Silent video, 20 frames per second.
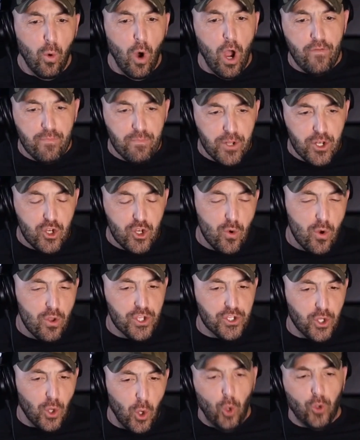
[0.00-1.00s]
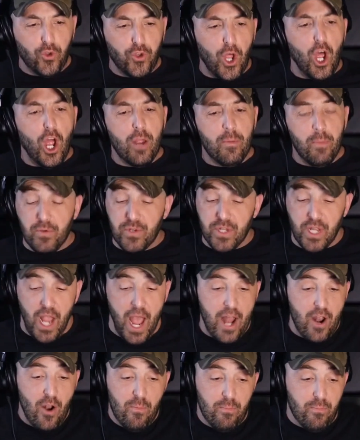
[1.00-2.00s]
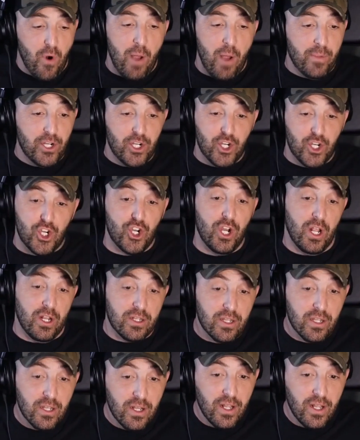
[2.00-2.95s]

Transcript: have you been doing this the whole time? I was like, I don't promise shit.